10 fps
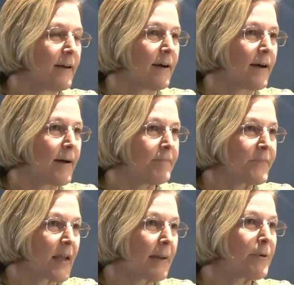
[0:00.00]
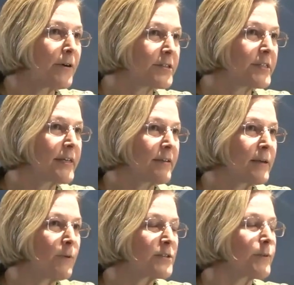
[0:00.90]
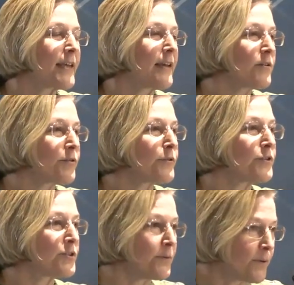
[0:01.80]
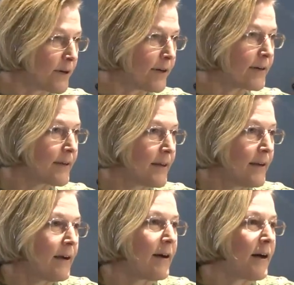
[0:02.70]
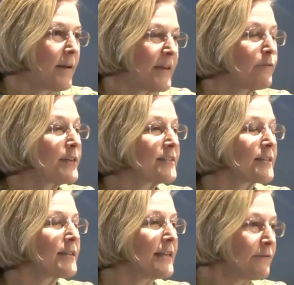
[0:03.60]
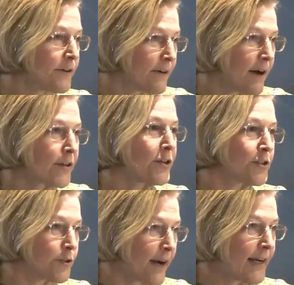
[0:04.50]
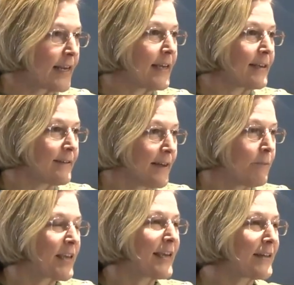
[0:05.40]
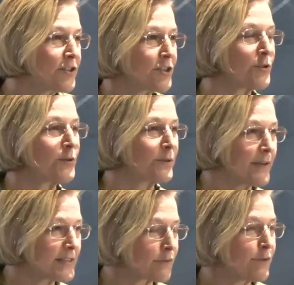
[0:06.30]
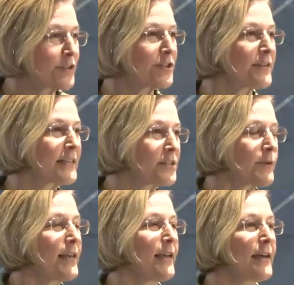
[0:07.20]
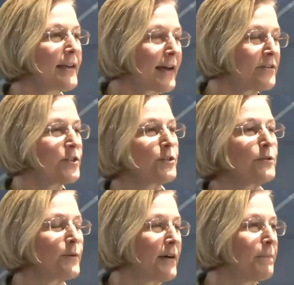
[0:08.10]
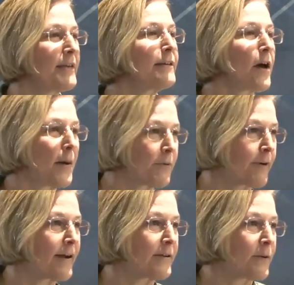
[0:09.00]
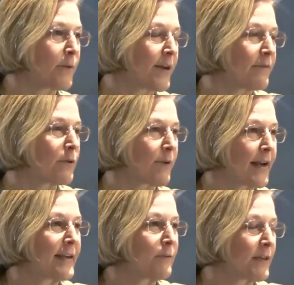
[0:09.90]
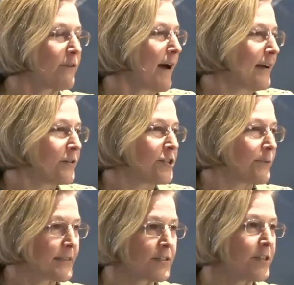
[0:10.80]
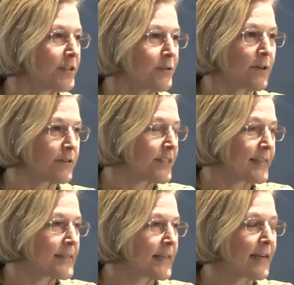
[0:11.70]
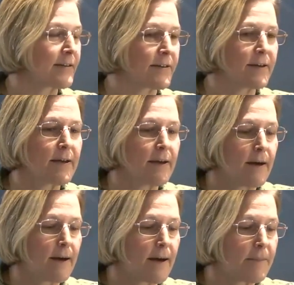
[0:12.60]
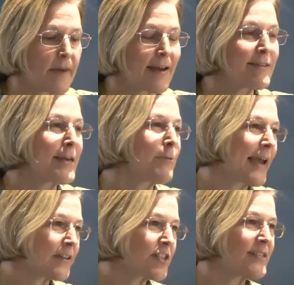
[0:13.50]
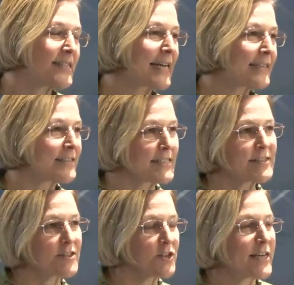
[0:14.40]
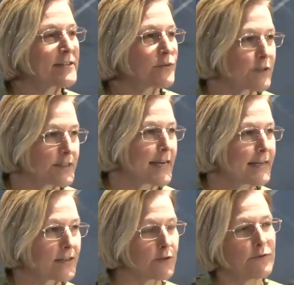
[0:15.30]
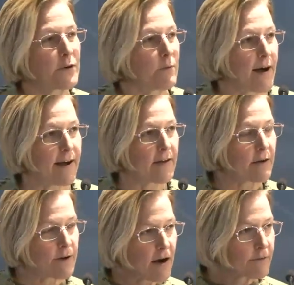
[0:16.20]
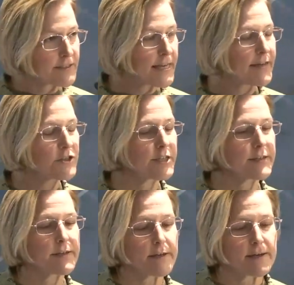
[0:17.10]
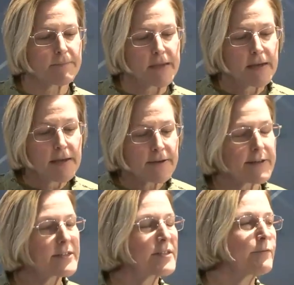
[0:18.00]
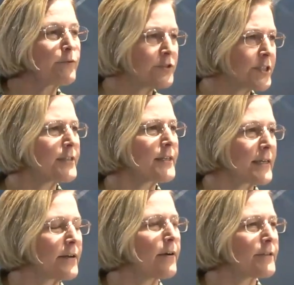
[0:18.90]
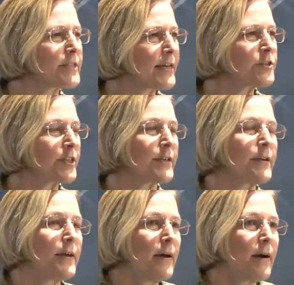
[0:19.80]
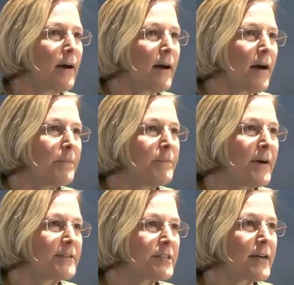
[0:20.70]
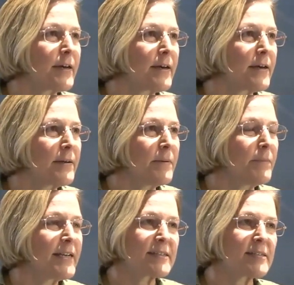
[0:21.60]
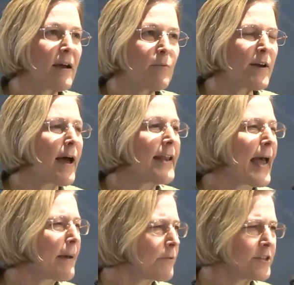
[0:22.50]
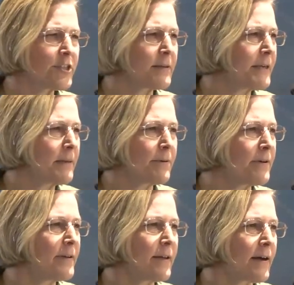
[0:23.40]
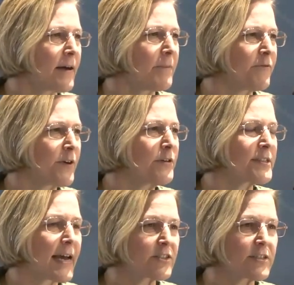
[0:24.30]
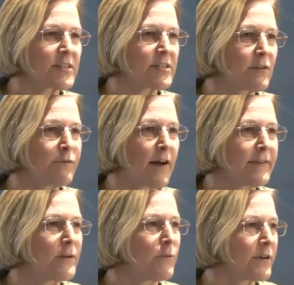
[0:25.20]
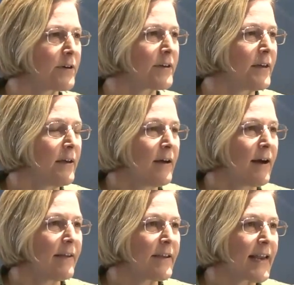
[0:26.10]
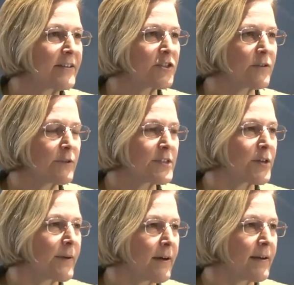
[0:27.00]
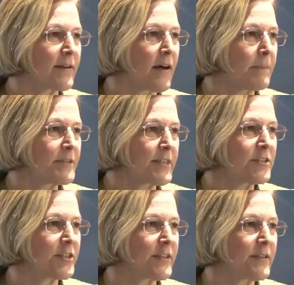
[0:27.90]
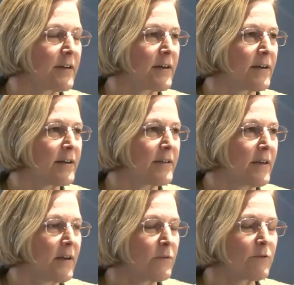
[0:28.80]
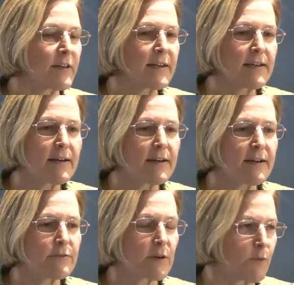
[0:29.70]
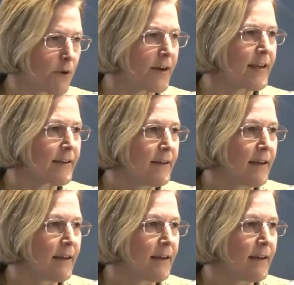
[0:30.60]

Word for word: Um, I personally think once we get you through the door, um, if we deliver on good training and we get you as efficiently as we can out to uh, be an operator in whatever rating we've hired you into or designator, um, I think we actually stand a decent chance of retaining you for a while. Our, our retention, um, there is some fragility in our retention, um, but uh, but it's not we're not hemorrhaging people. Um, folks actually still find the work and the nature of what's going on in competition uh, really uh, rewarding.